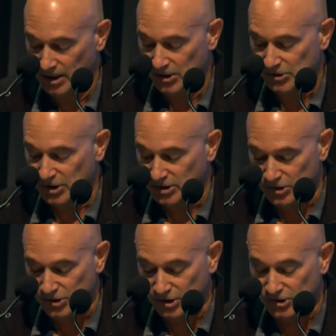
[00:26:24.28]

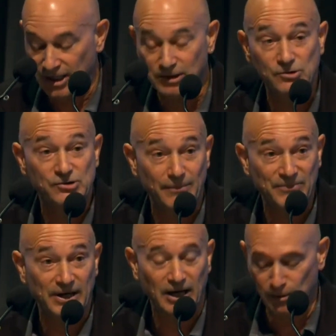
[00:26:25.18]
Statistics tell you
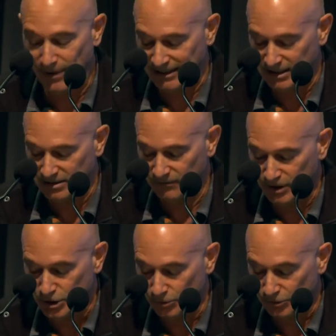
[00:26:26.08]
something about
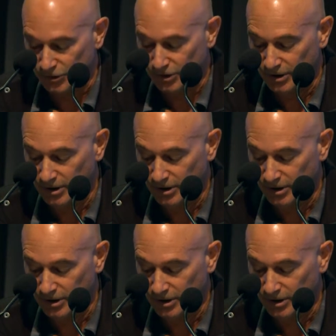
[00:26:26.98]
individuals,